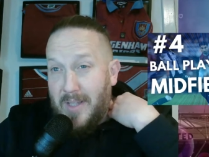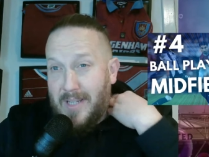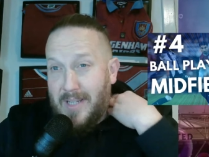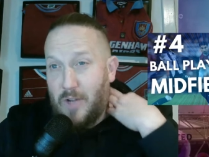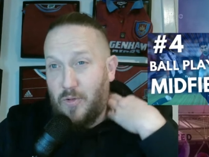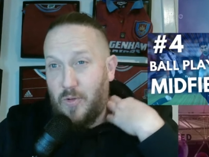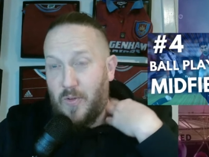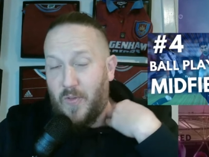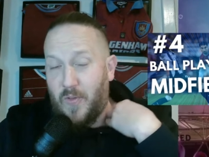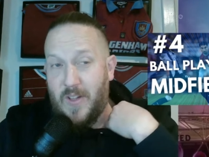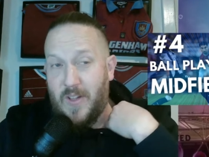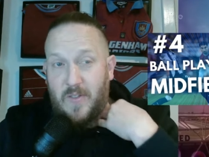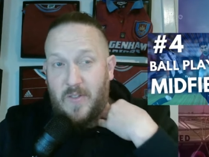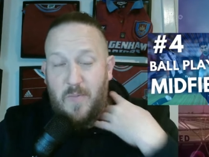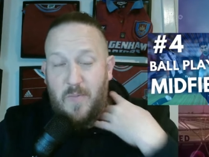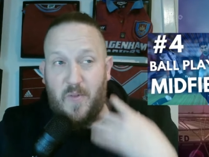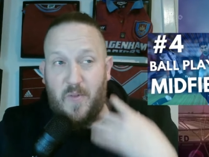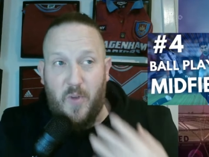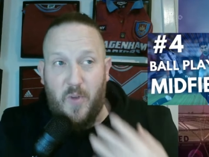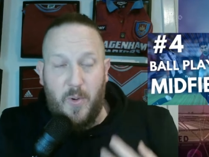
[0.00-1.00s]
central defensive
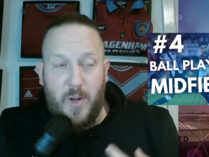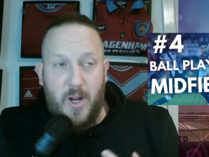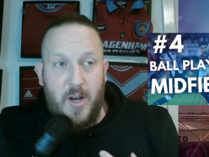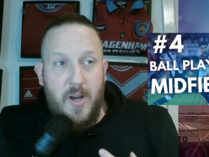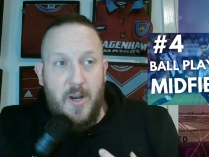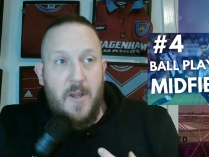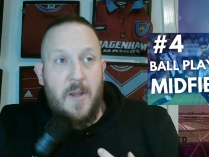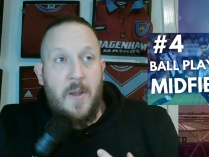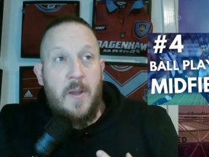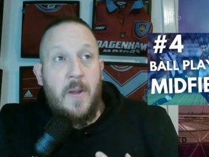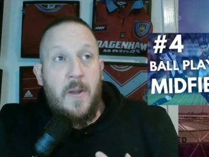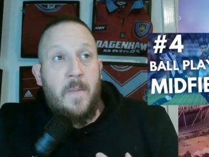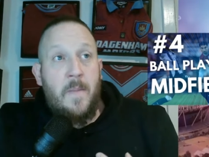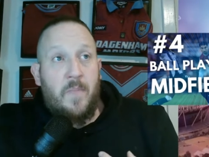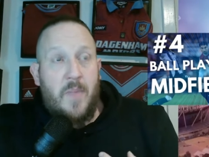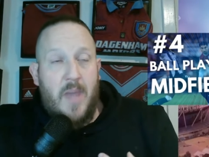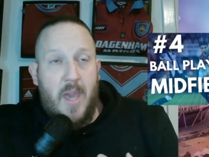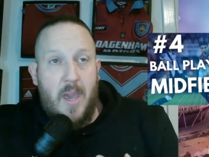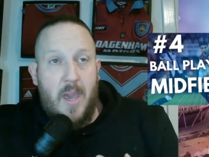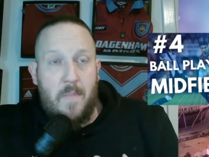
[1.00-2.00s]
midfielder.
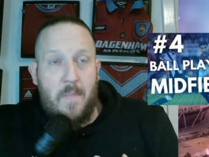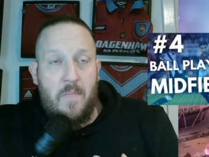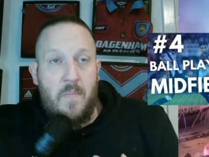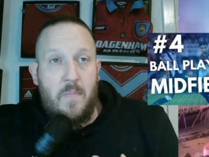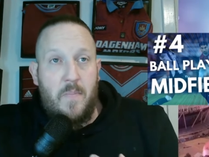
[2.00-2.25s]
Um,